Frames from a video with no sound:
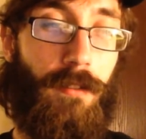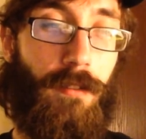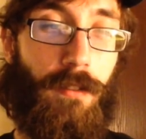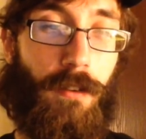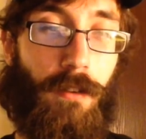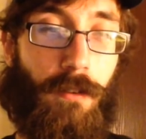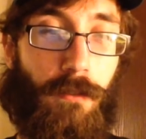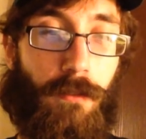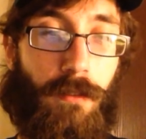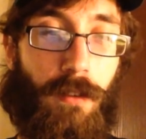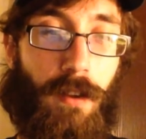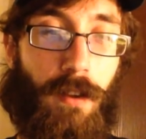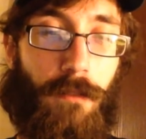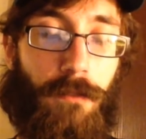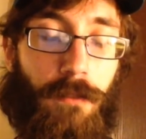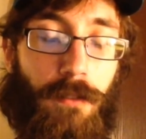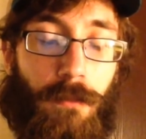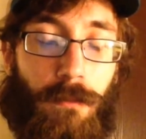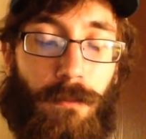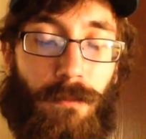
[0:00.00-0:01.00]
So I
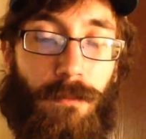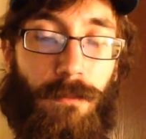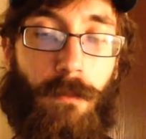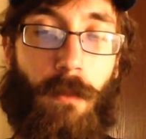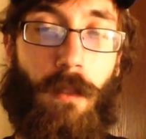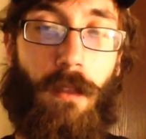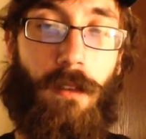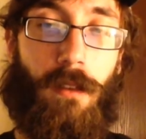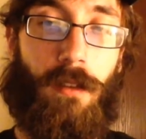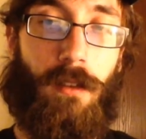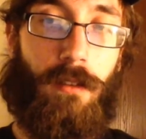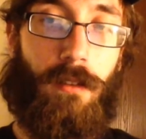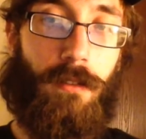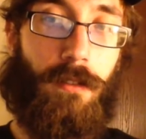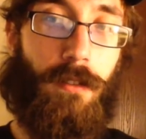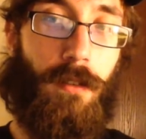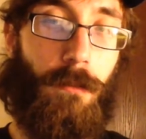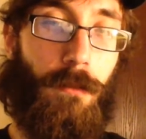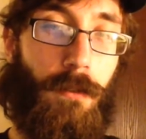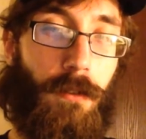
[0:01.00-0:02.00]
have some
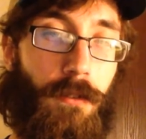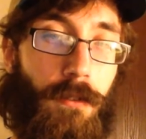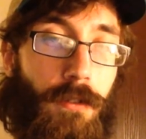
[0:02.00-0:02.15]
of the